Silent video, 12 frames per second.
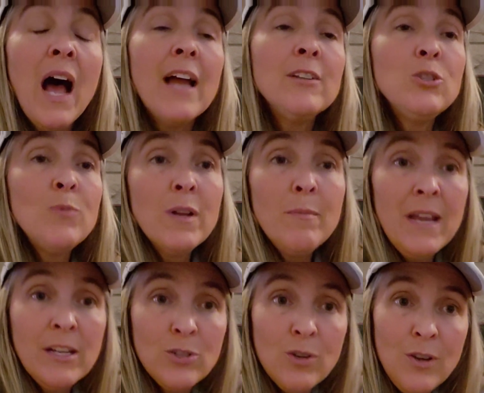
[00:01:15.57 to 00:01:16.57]
I do want to
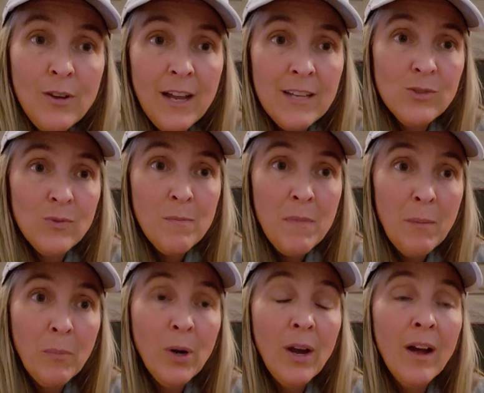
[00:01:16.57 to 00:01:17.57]
make sure you guys
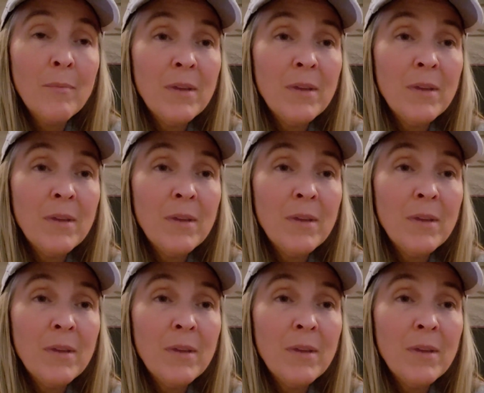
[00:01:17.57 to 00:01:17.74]
remember,